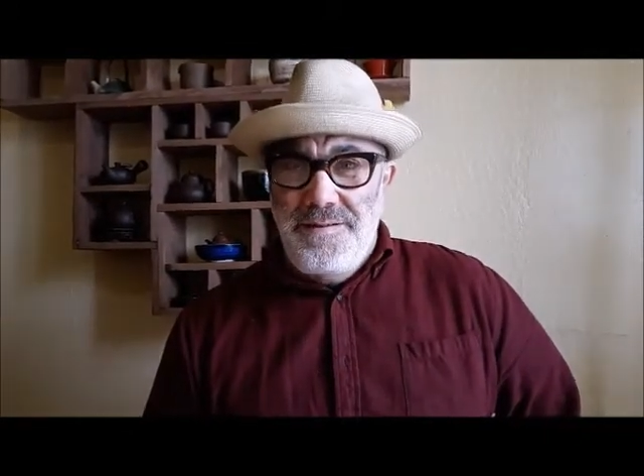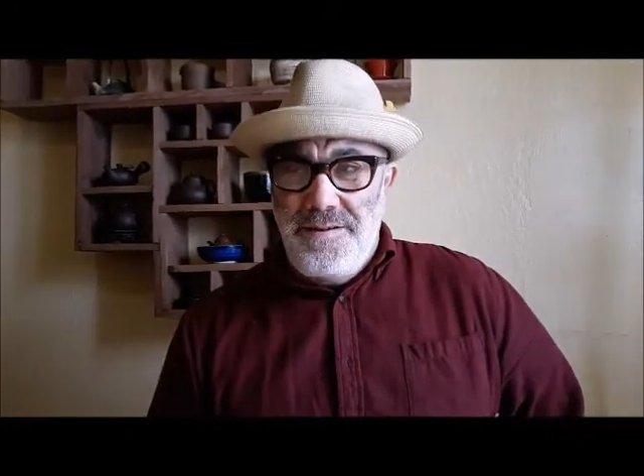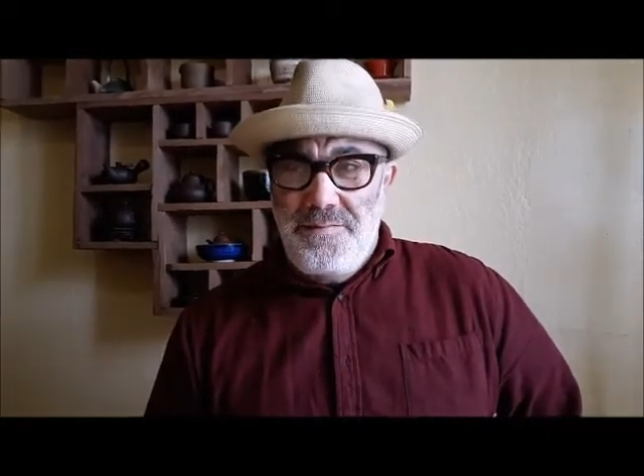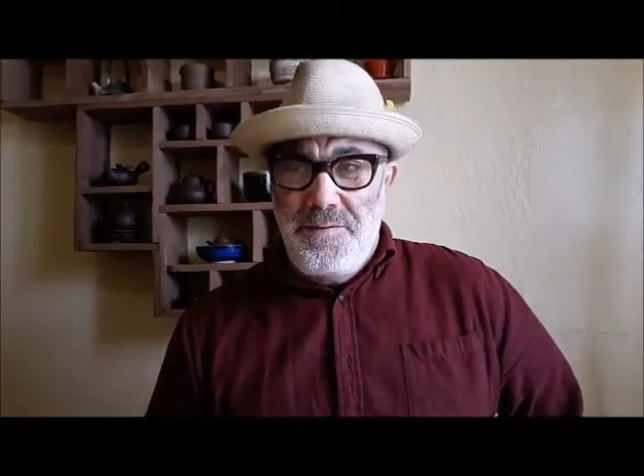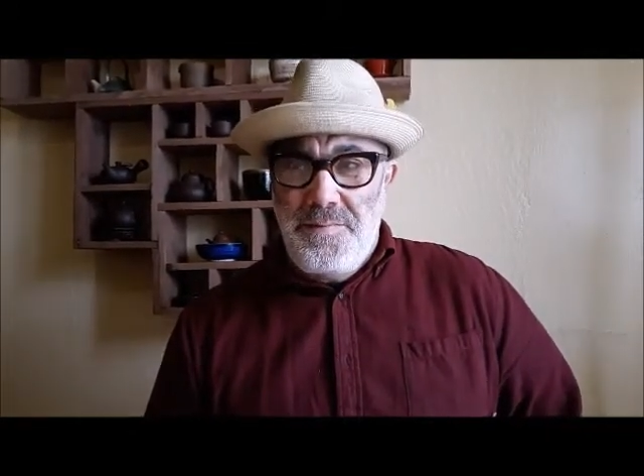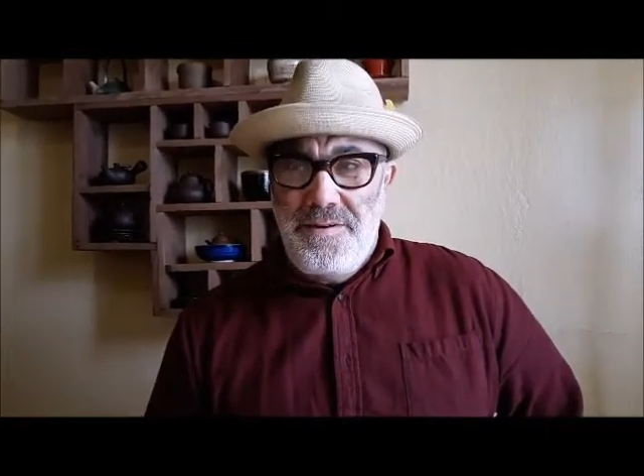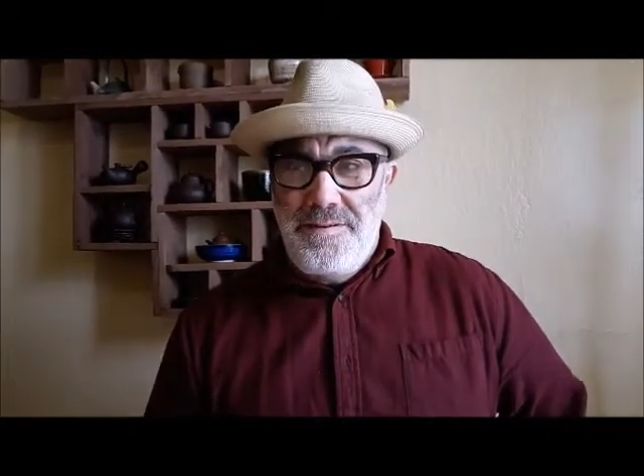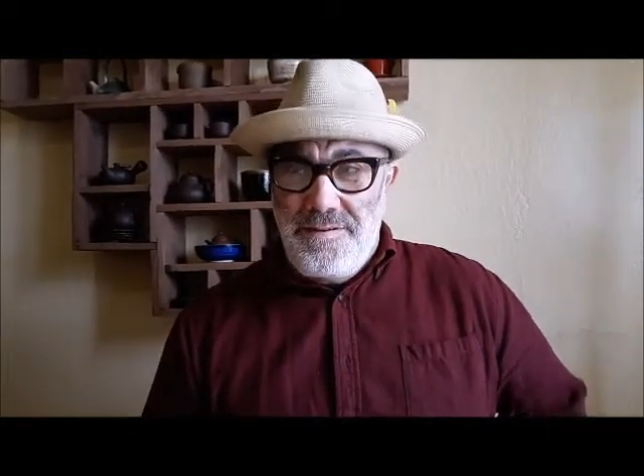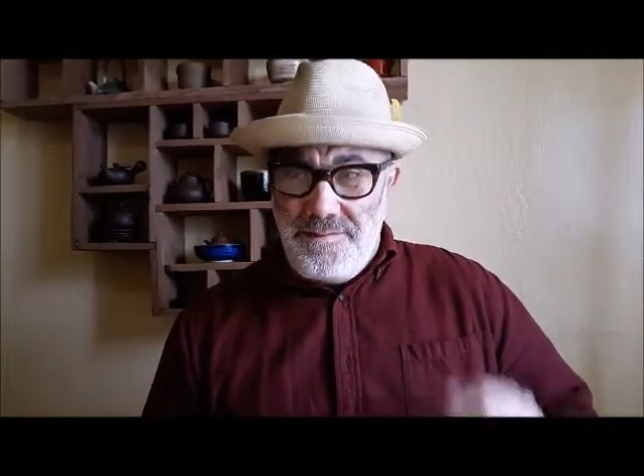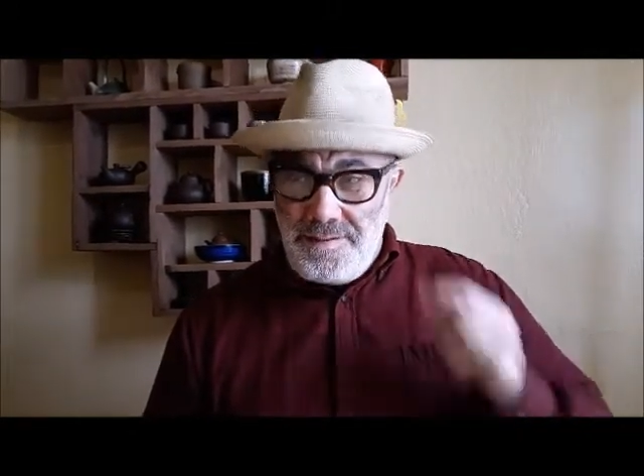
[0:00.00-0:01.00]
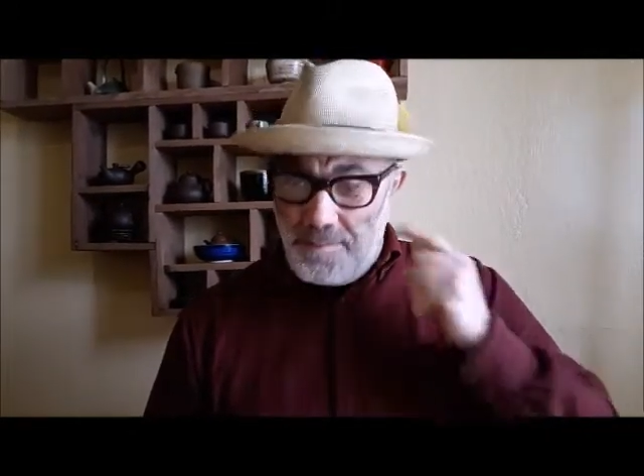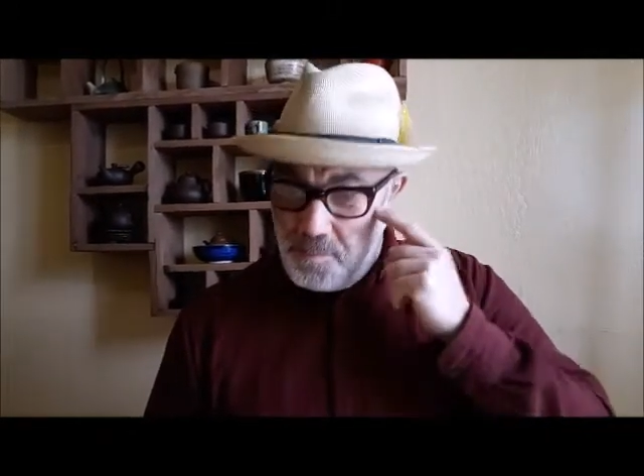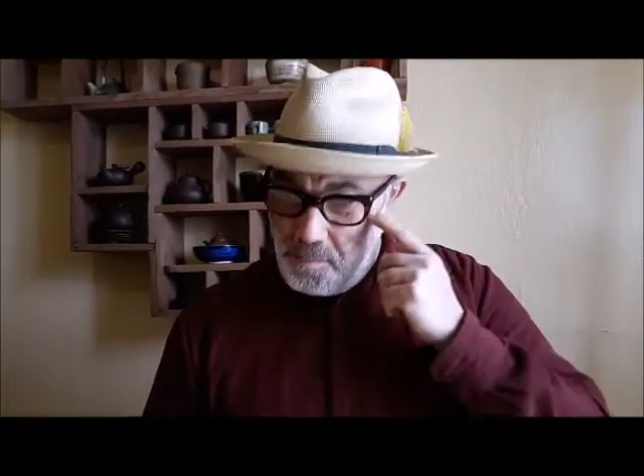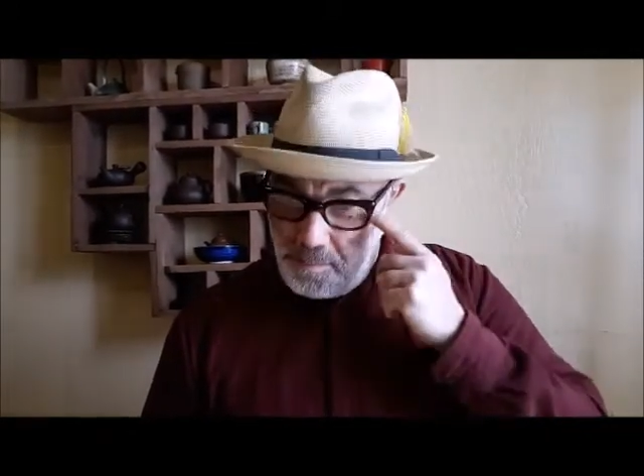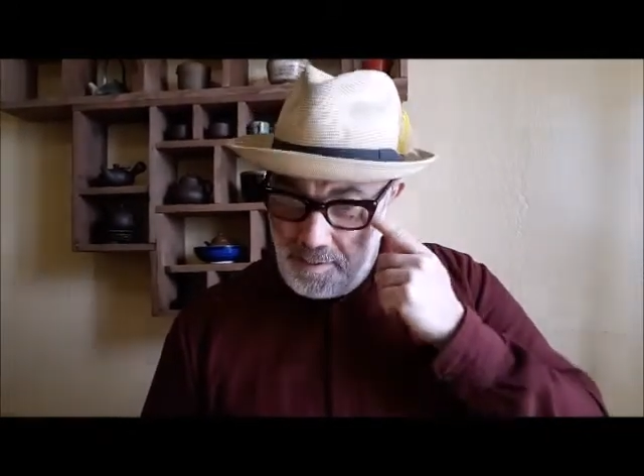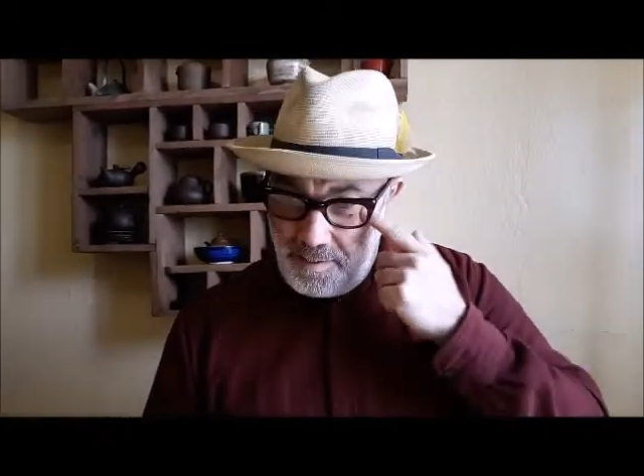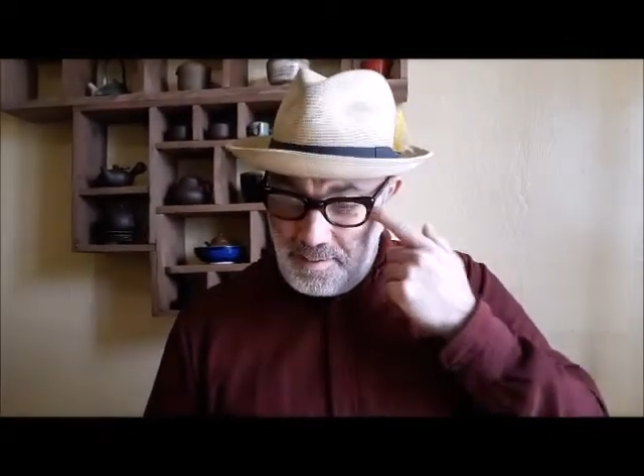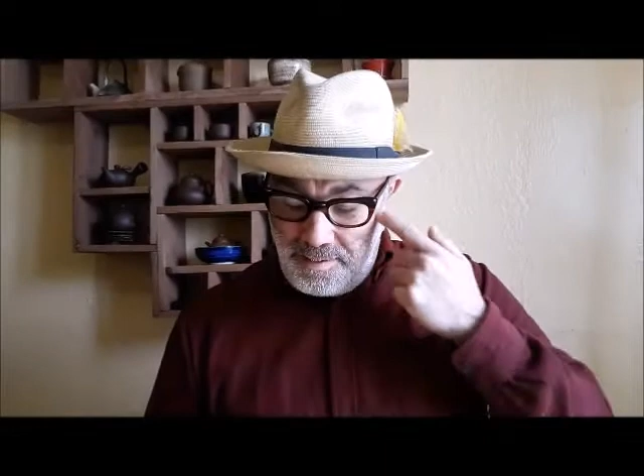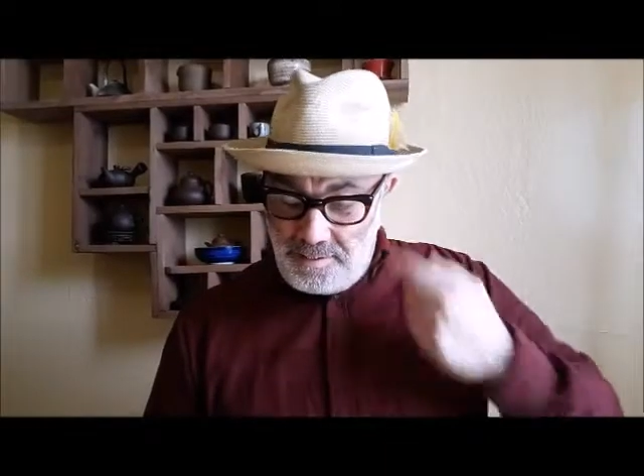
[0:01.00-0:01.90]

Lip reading: every minute of it. But